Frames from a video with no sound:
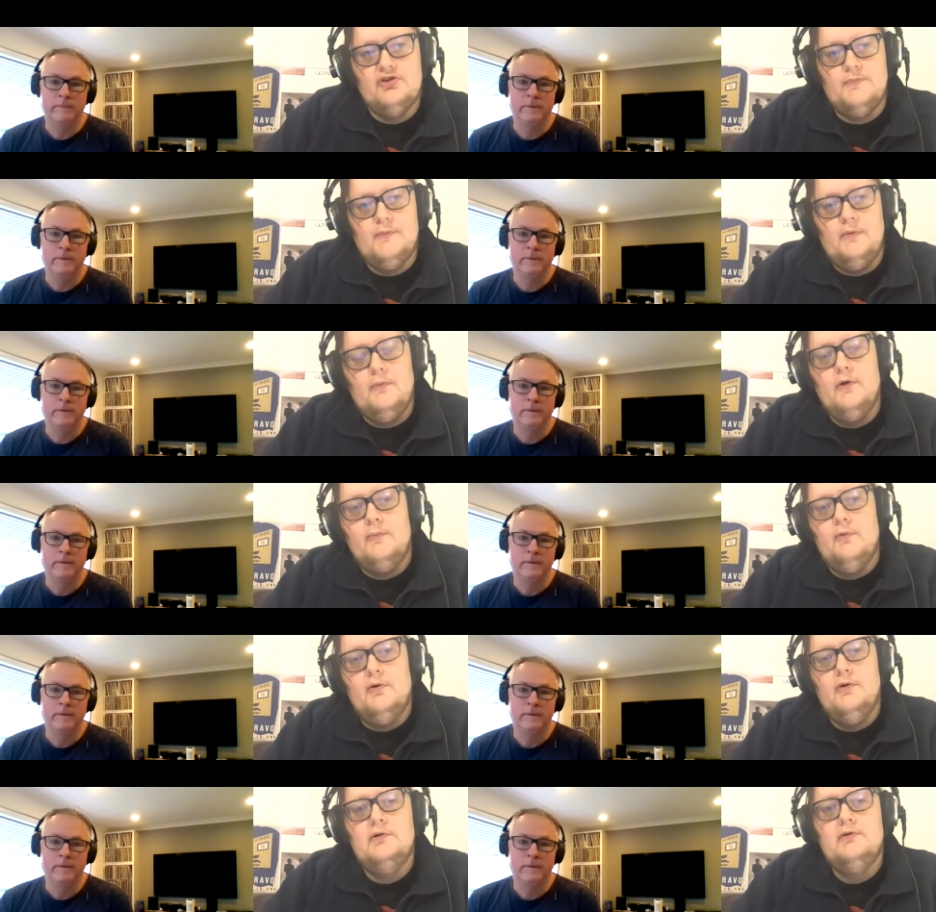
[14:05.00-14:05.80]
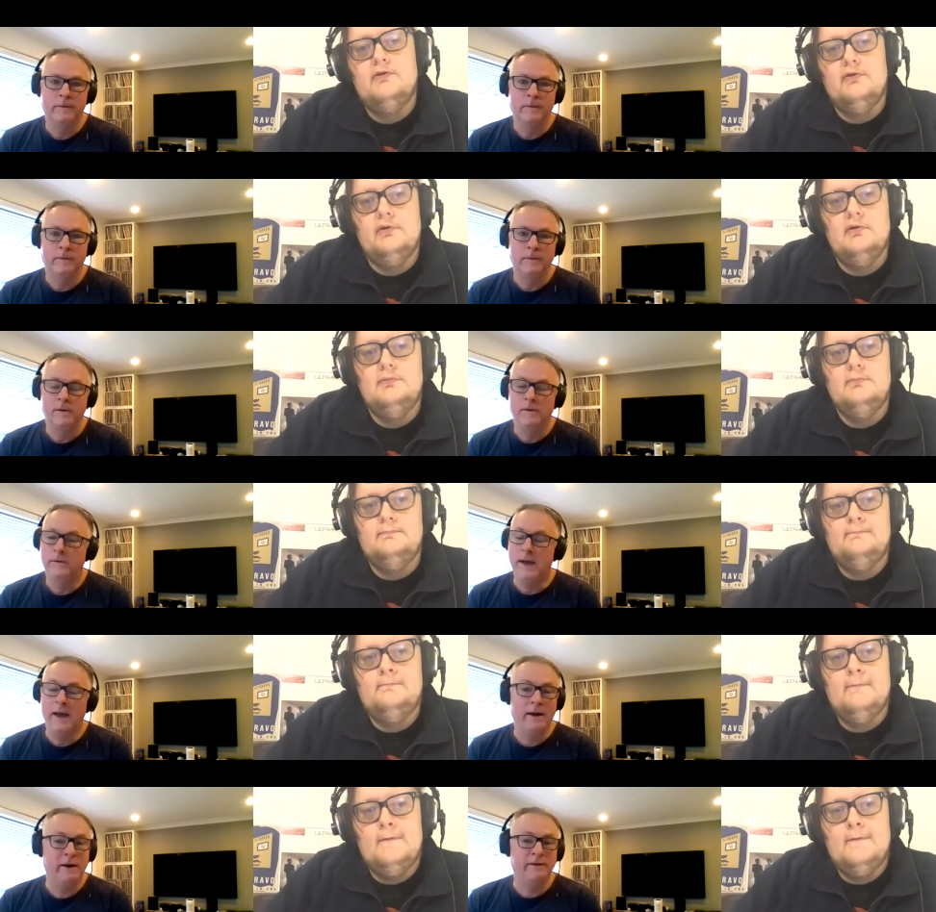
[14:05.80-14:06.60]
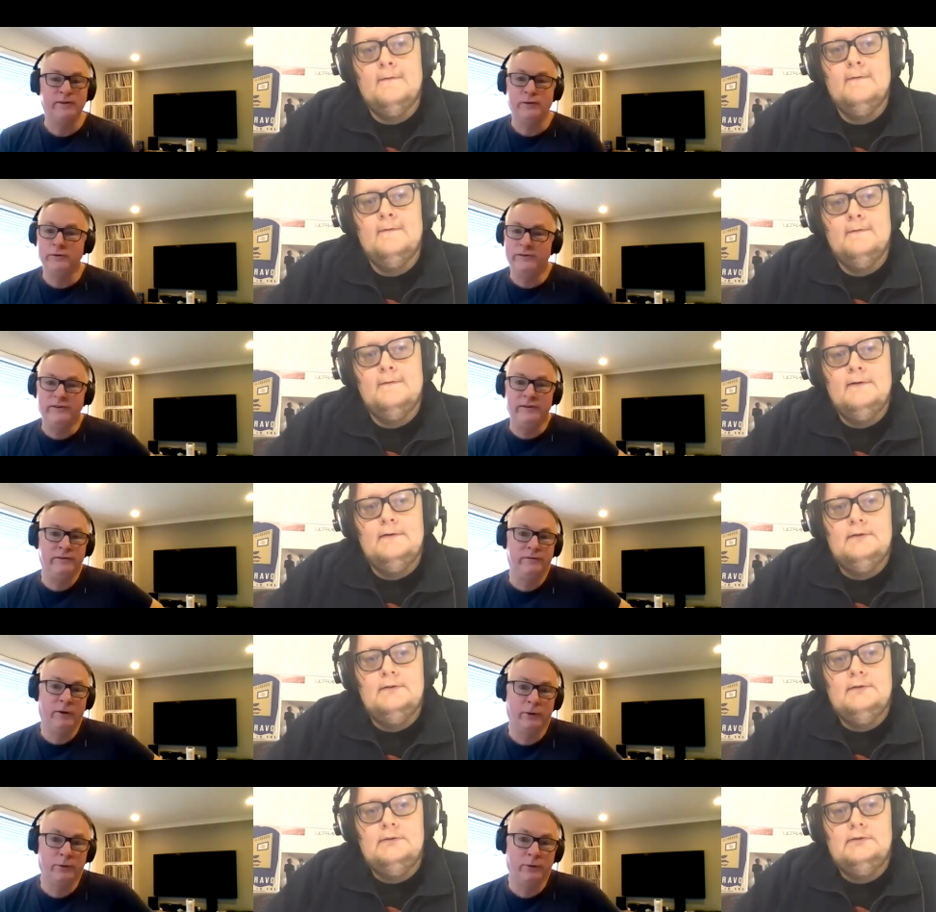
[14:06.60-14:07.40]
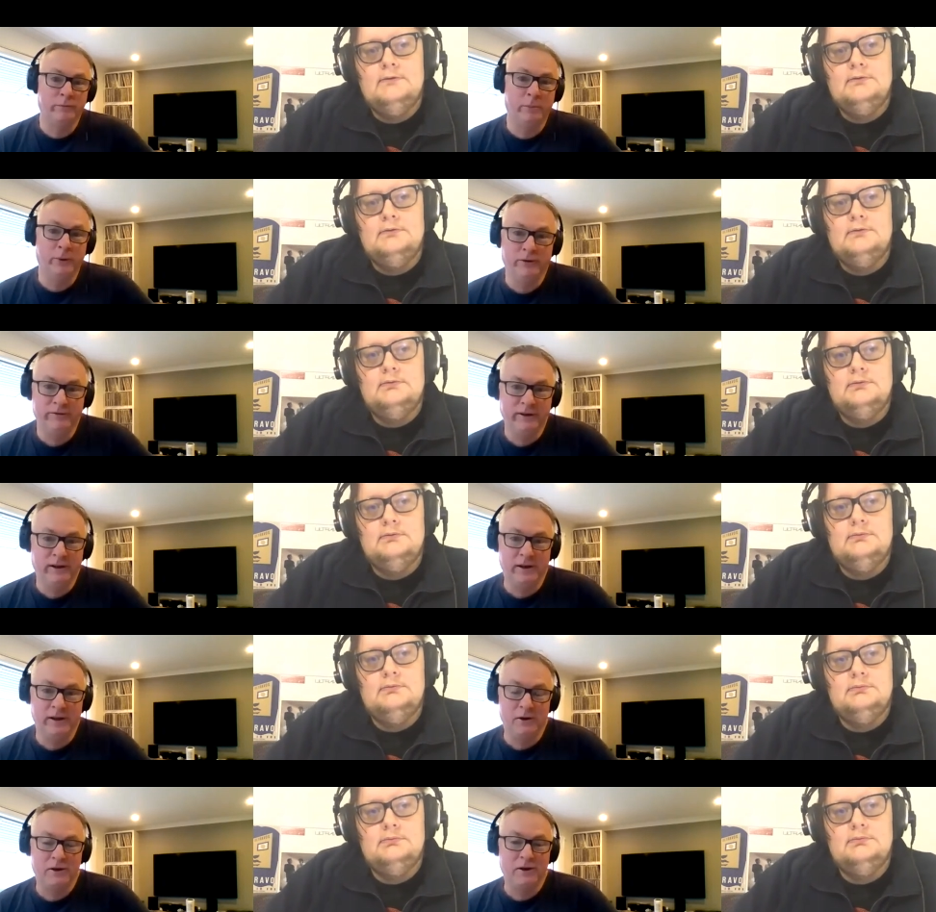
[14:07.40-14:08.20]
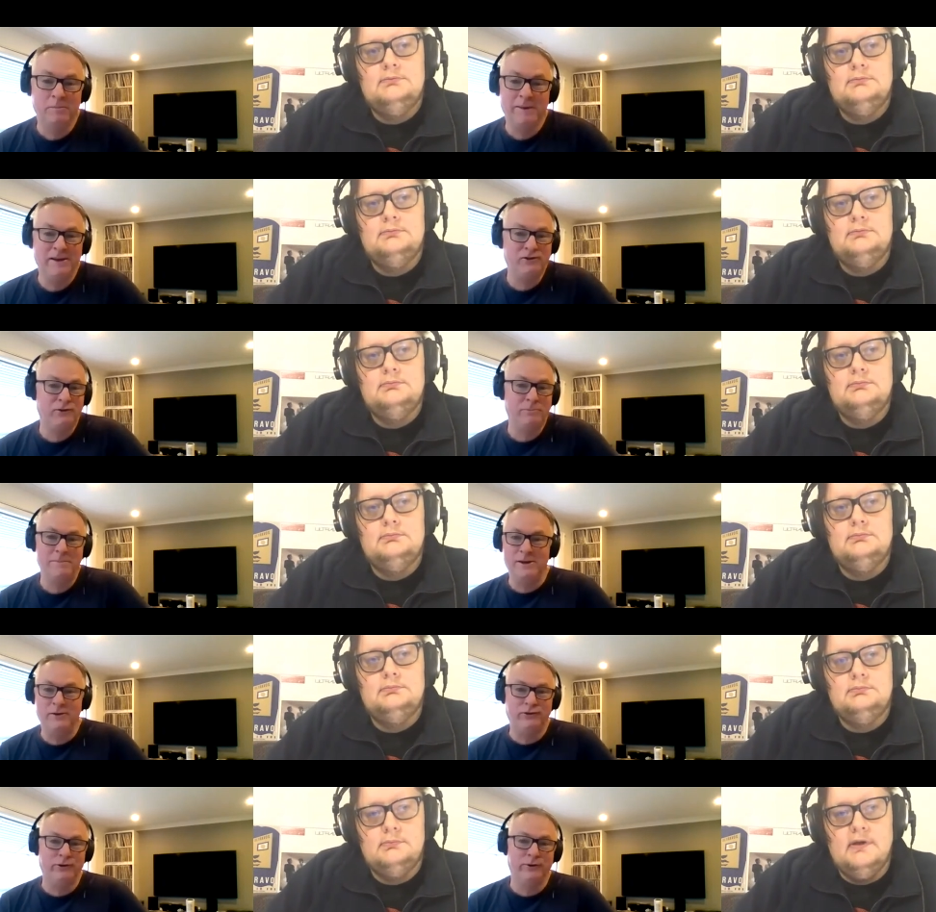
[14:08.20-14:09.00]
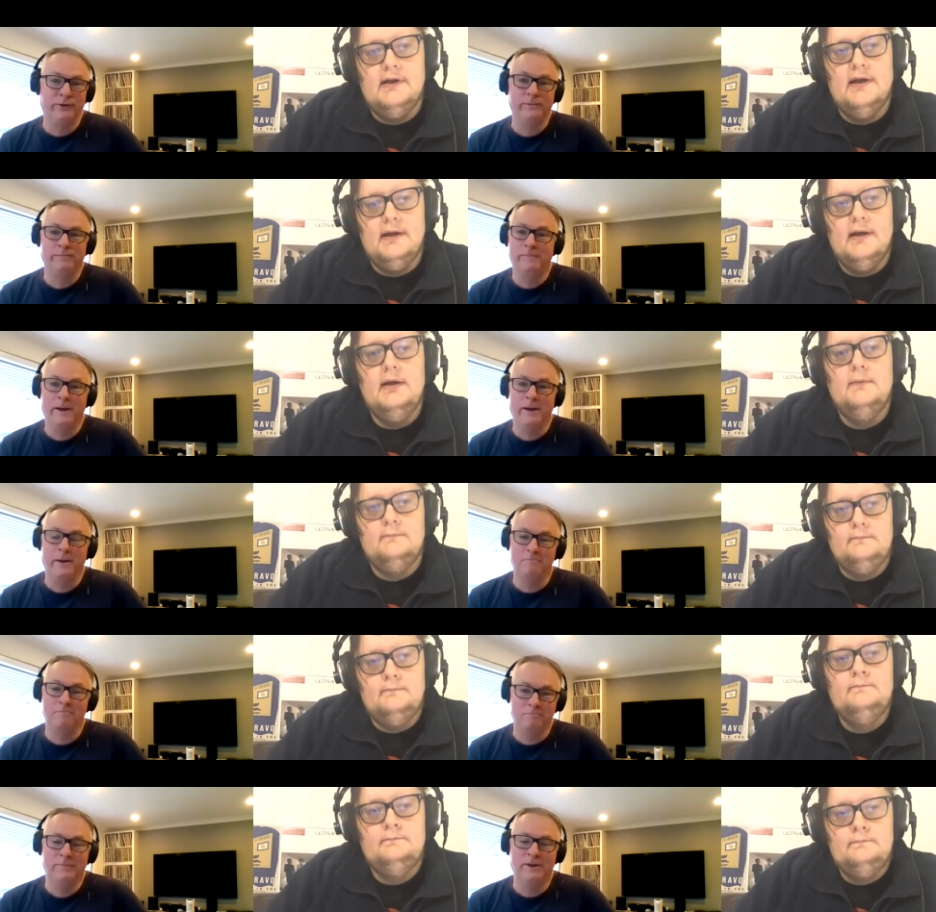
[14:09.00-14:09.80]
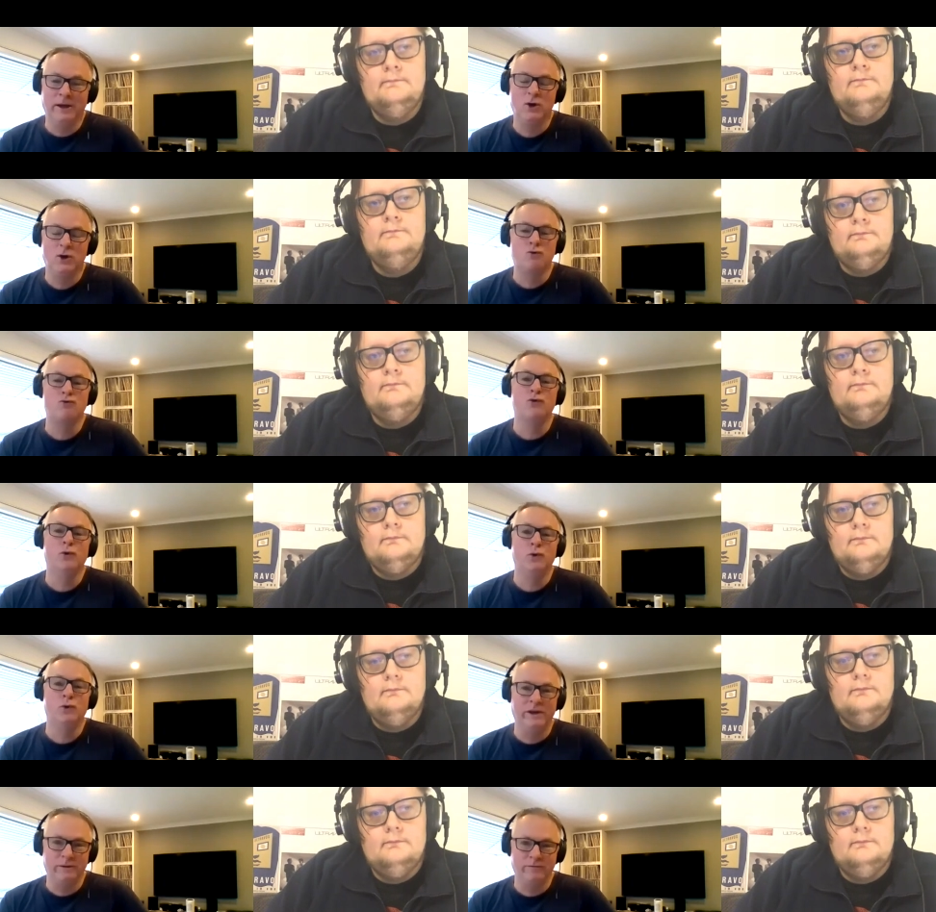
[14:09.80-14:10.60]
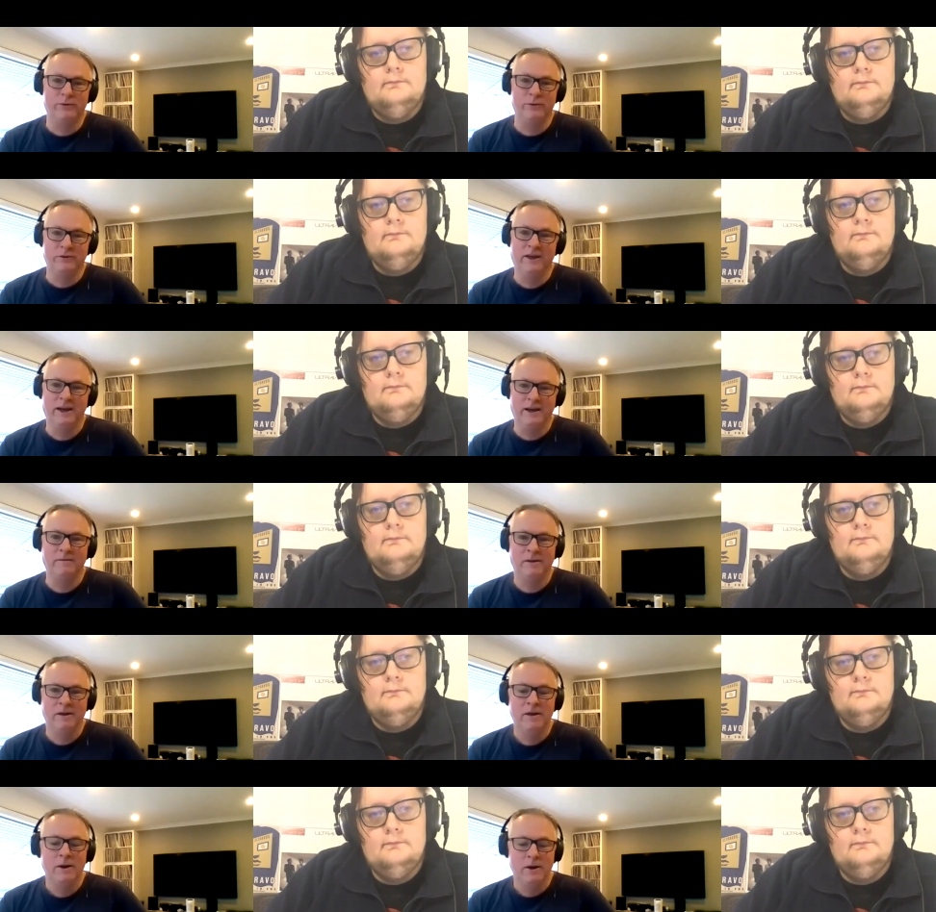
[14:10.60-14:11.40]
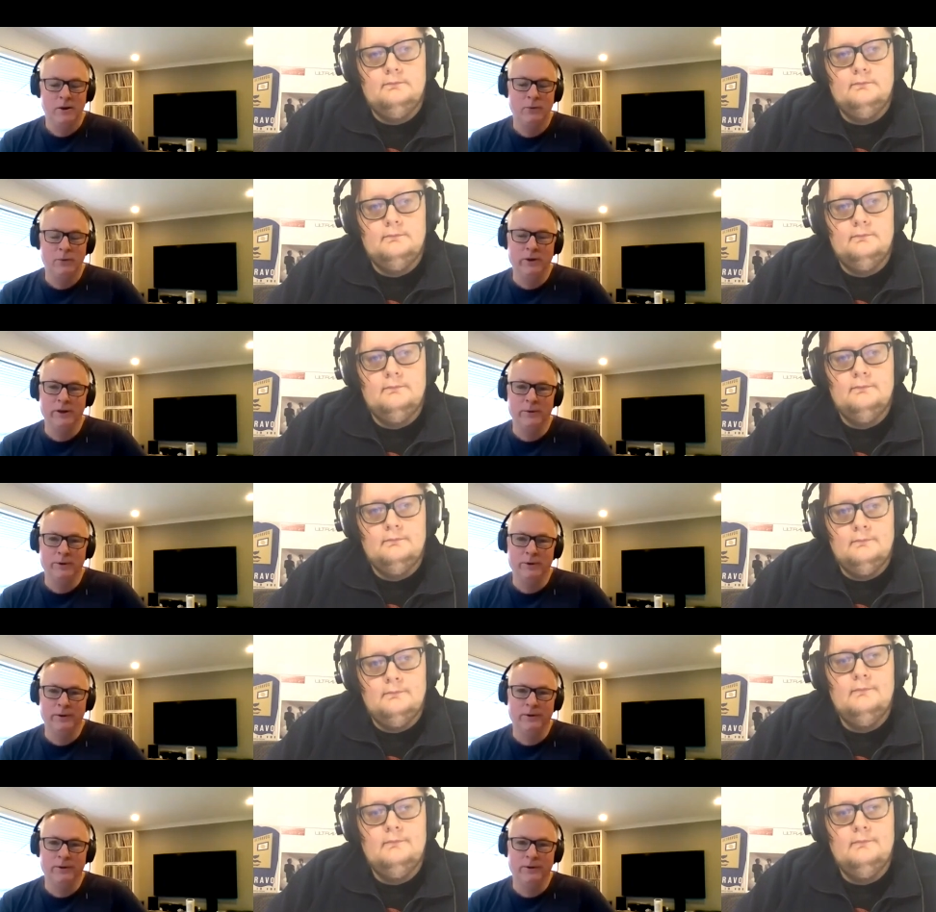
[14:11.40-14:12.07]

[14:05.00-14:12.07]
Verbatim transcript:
Speaker 1: Hiroshima Mon Amour. So
Speaker 2: yeah, and it suits his vocals perfectly. I can imagine Midge, uh, yeah. Um, yeah, crooning through that really